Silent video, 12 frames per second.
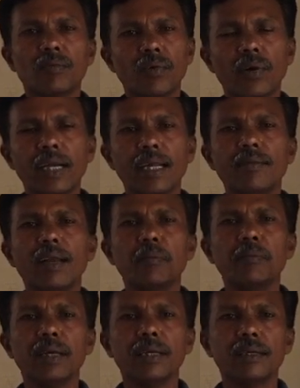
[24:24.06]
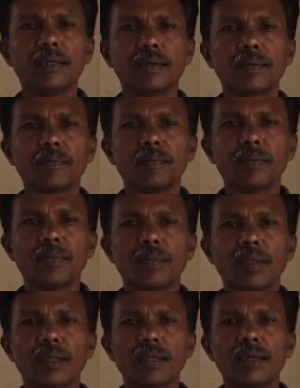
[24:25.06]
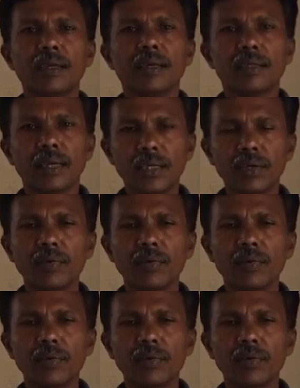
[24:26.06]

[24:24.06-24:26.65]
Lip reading: for a development. Thank